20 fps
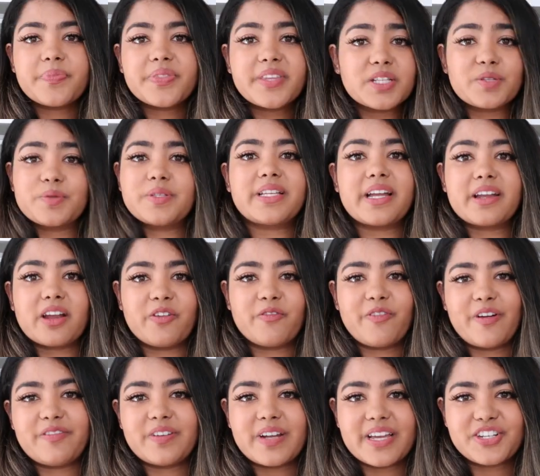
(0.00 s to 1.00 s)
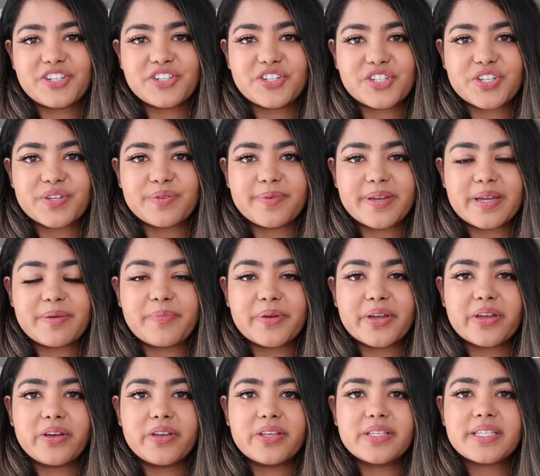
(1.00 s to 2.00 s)
This was like a revelation to me
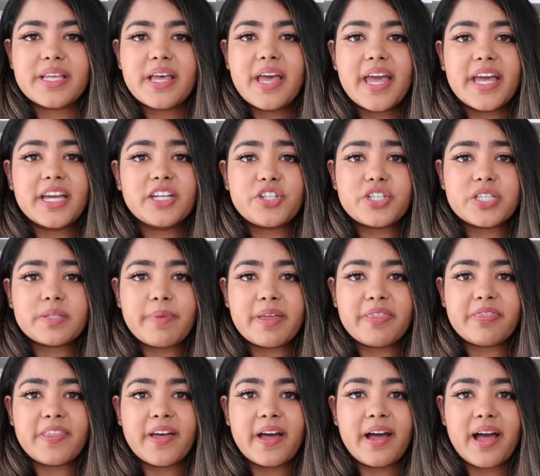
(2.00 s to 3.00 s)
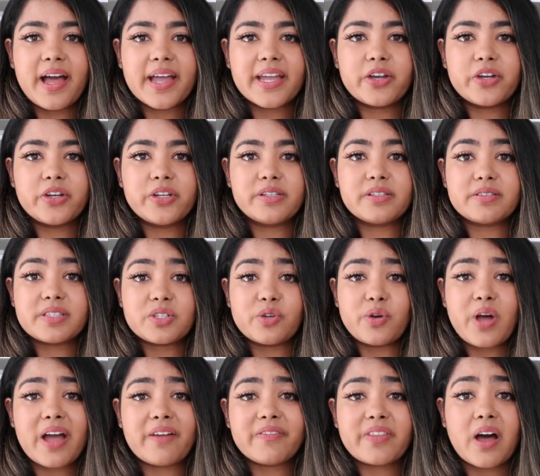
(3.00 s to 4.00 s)
because it just meant that I could
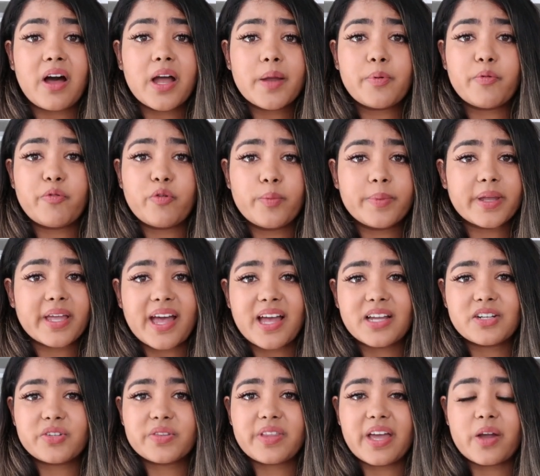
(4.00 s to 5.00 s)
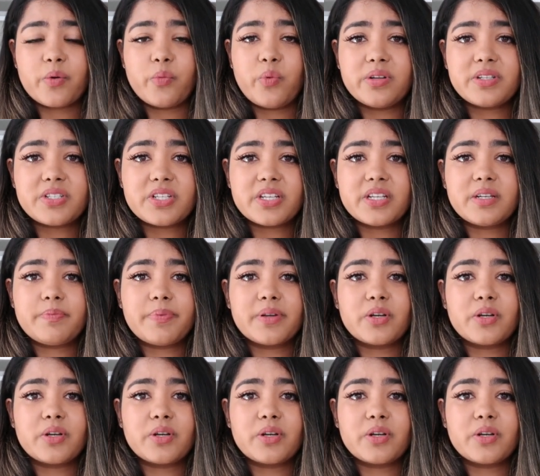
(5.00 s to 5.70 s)
still have the high performing candle that I wanted,